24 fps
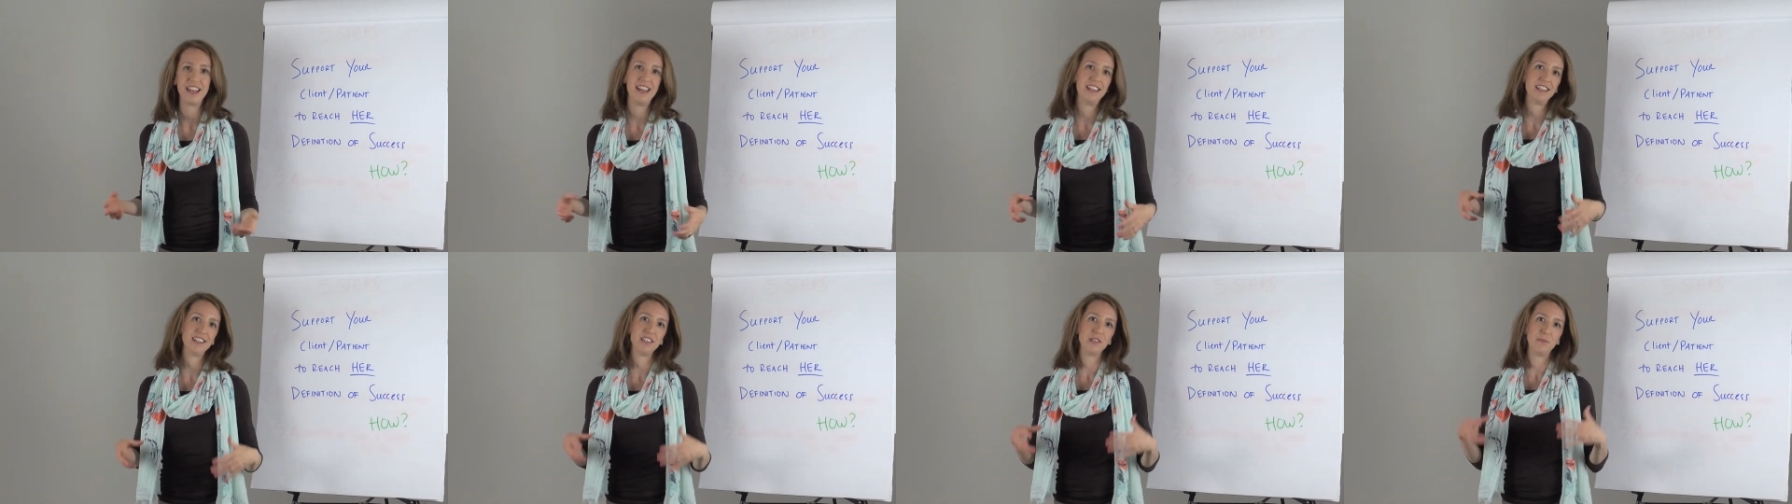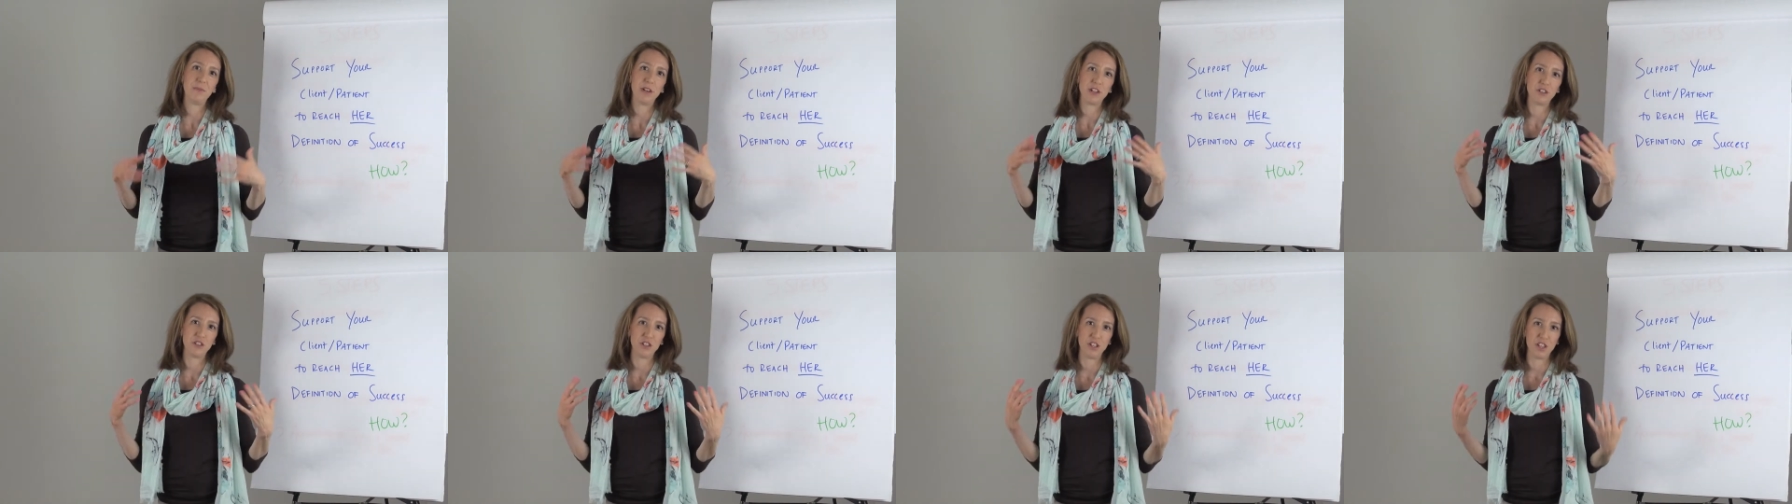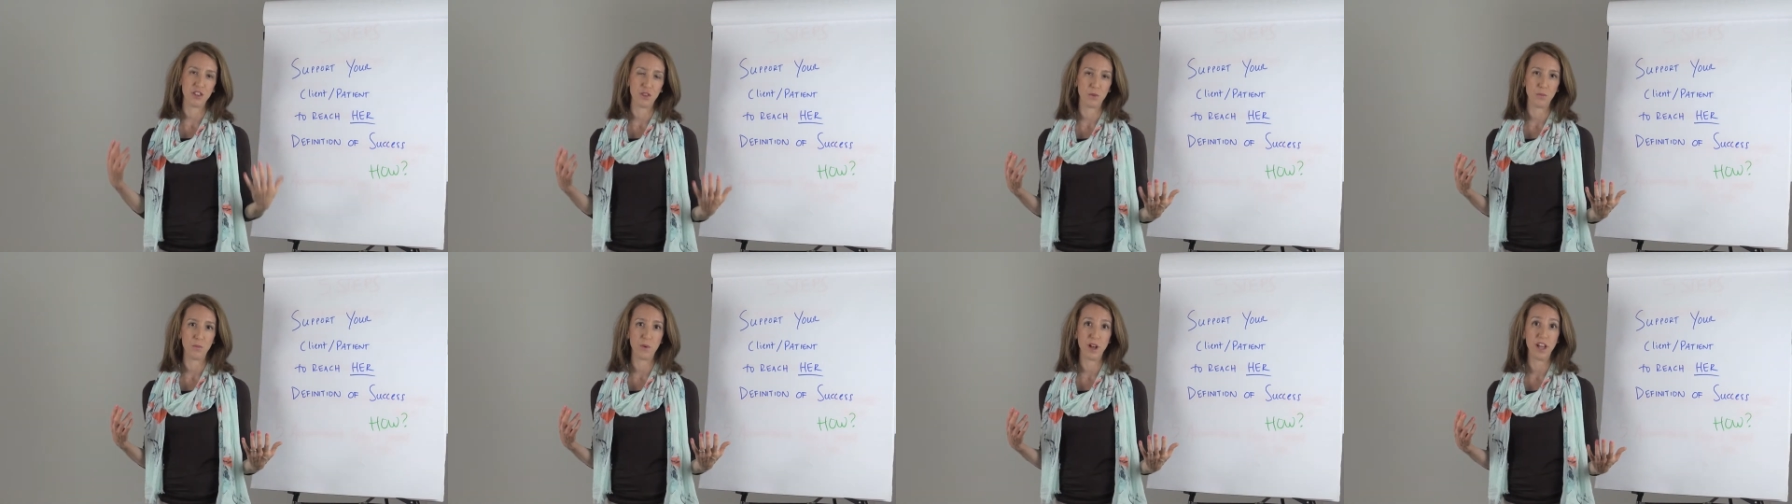and especially
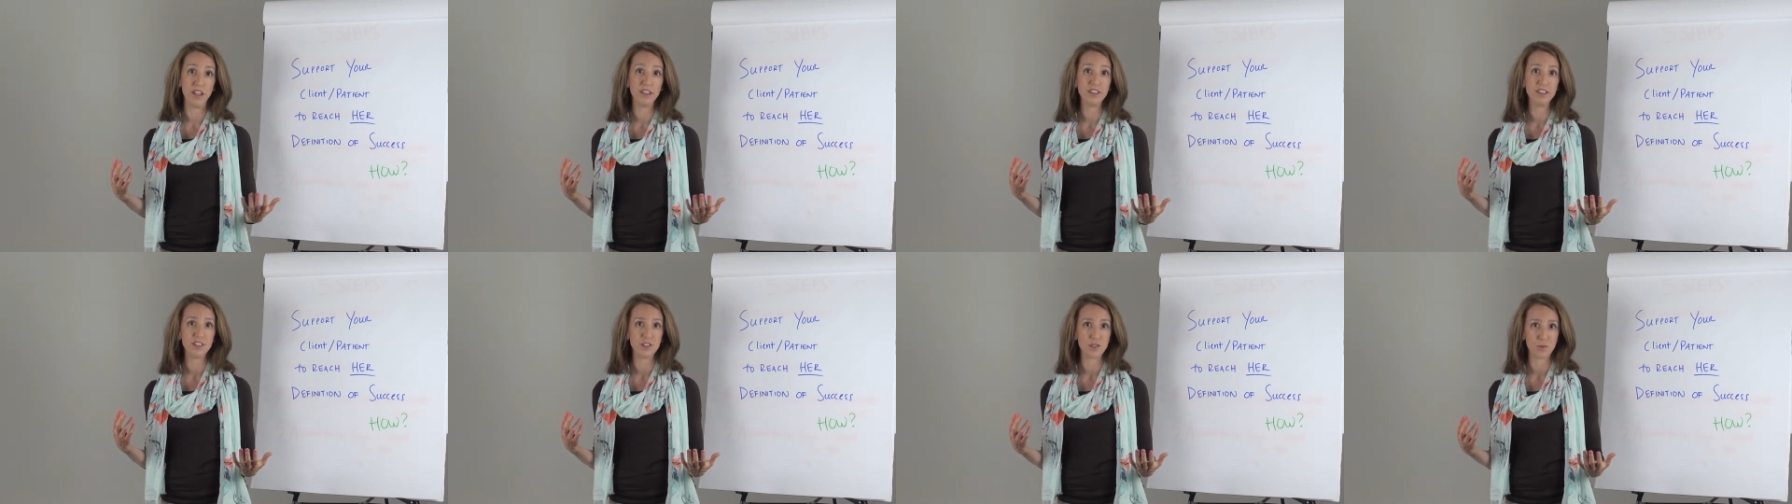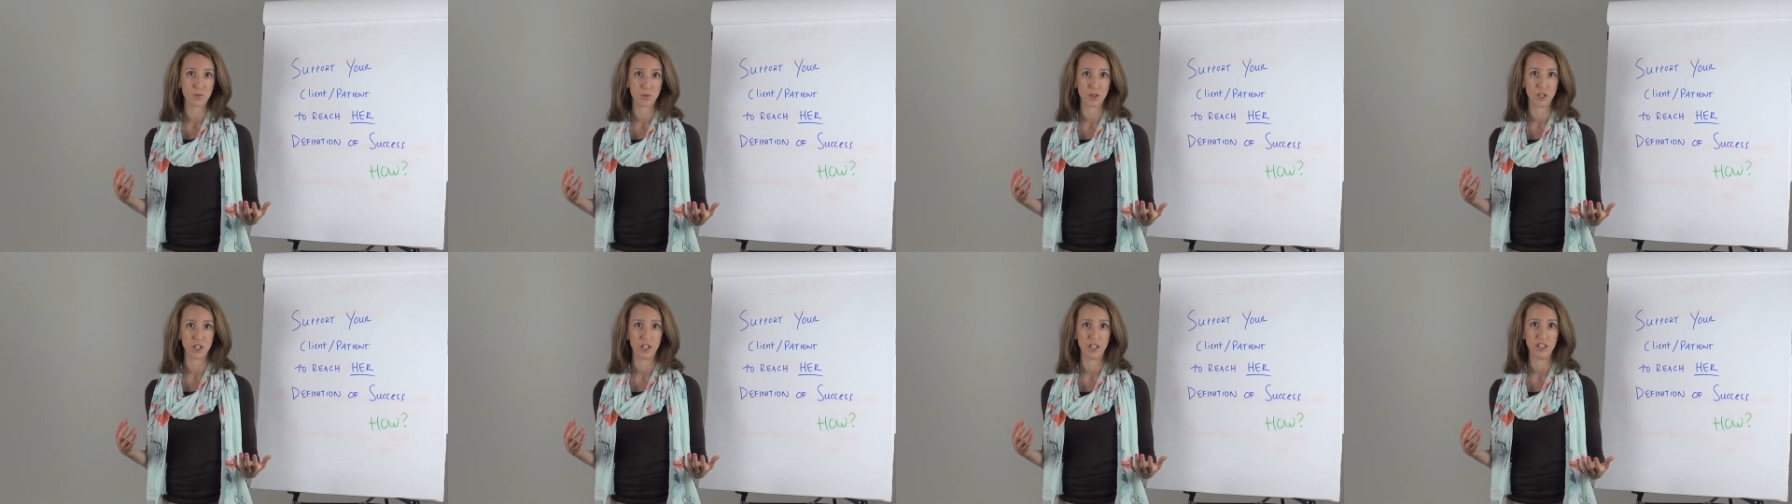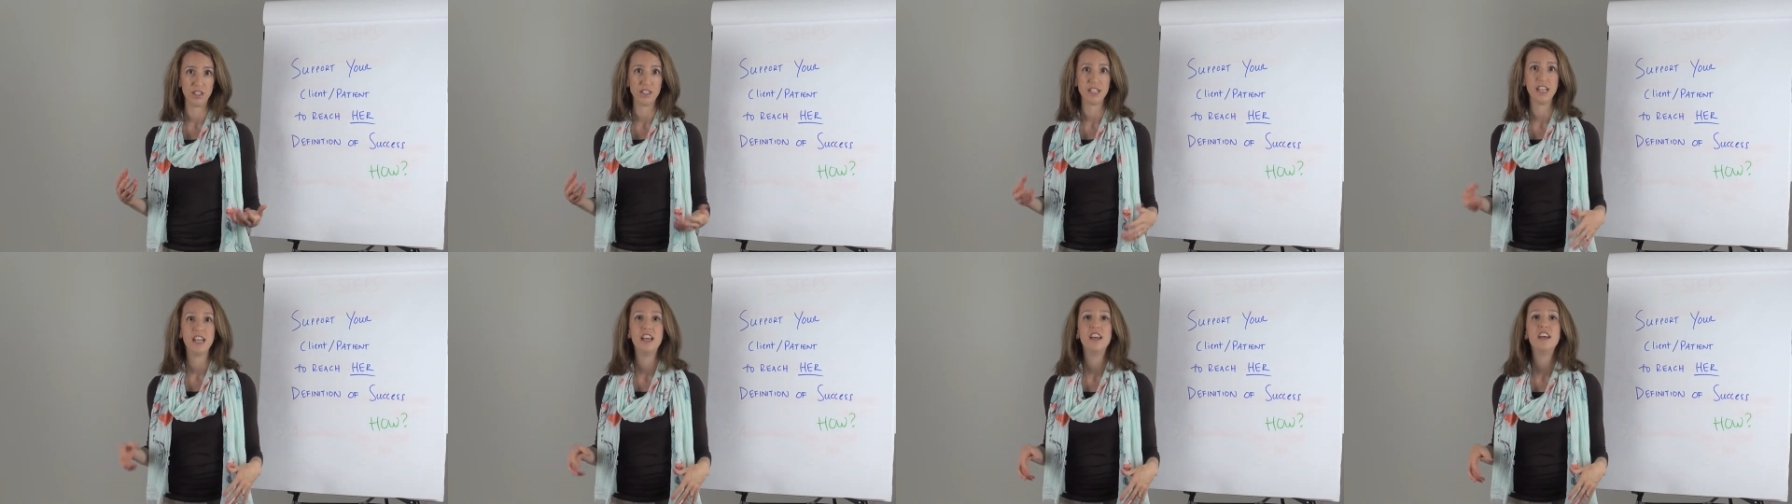the wellness
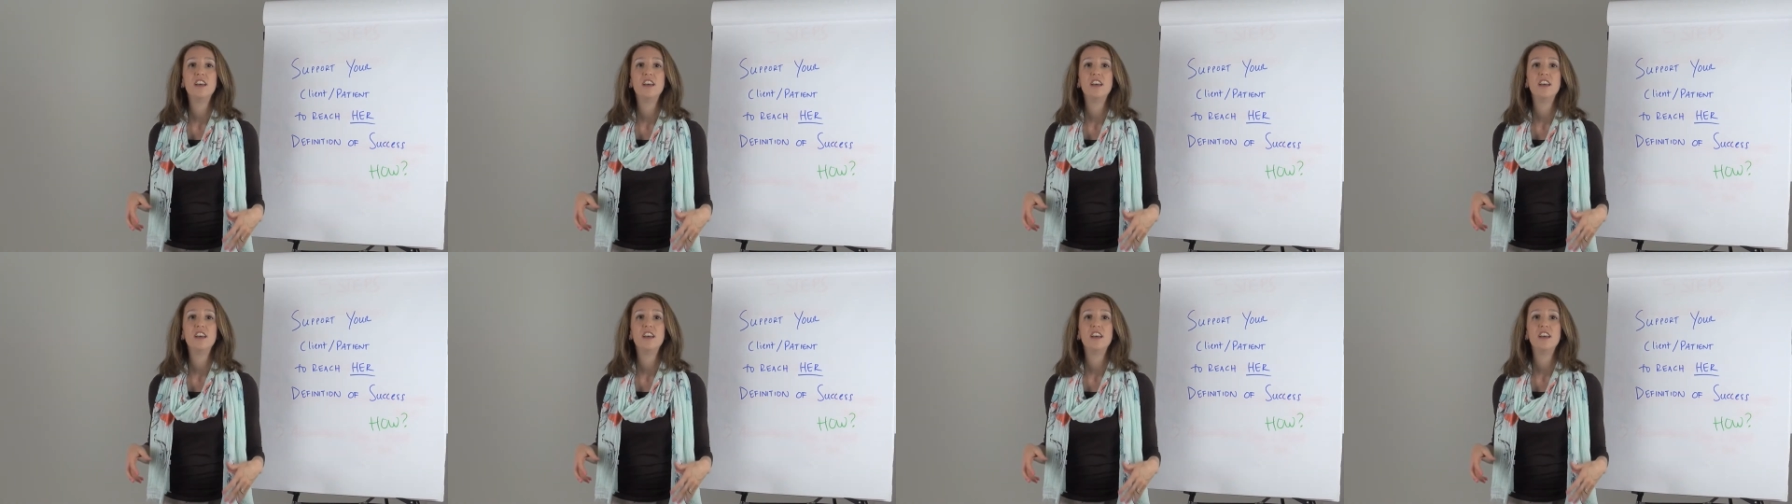world